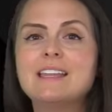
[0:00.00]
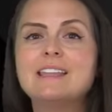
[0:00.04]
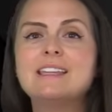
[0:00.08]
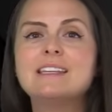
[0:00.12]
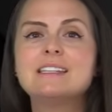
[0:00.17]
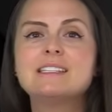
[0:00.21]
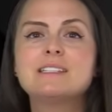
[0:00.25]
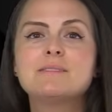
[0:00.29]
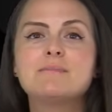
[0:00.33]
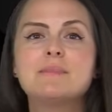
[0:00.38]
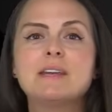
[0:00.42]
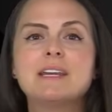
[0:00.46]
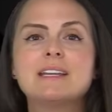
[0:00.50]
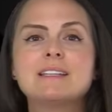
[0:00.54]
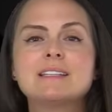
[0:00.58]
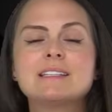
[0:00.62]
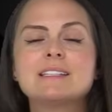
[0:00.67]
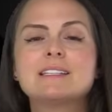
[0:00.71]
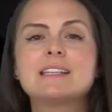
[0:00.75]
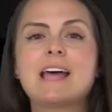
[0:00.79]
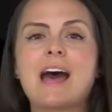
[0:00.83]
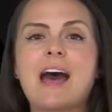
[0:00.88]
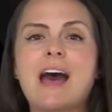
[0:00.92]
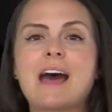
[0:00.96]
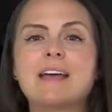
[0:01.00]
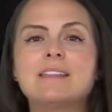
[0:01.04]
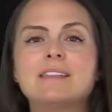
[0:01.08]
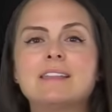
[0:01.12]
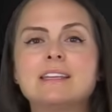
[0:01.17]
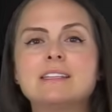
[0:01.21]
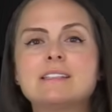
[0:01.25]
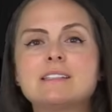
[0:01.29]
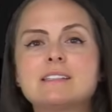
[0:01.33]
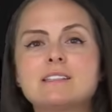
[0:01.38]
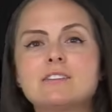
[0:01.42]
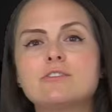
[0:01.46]
This means that
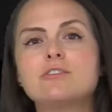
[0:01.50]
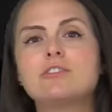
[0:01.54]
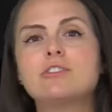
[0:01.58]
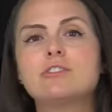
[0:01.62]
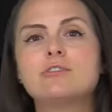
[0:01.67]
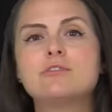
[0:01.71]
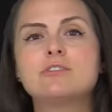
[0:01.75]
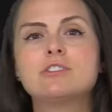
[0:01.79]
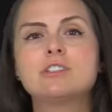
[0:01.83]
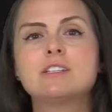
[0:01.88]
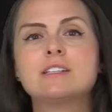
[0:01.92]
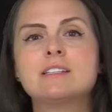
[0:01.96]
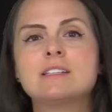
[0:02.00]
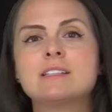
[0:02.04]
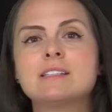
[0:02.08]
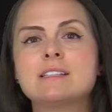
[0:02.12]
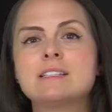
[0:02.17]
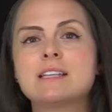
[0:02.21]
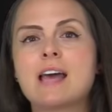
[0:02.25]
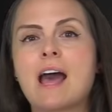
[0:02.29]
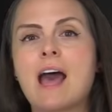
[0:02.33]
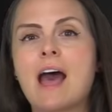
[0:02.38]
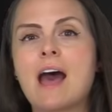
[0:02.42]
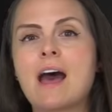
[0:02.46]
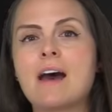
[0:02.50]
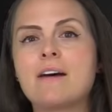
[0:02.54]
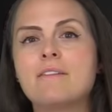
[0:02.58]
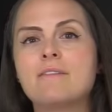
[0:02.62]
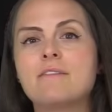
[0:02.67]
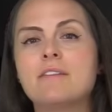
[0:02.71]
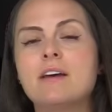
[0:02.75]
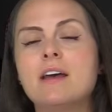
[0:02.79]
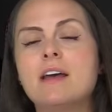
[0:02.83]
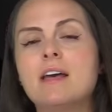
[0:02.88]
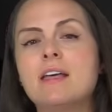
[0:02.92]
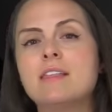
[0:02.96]
these solutions
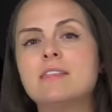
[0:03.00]
have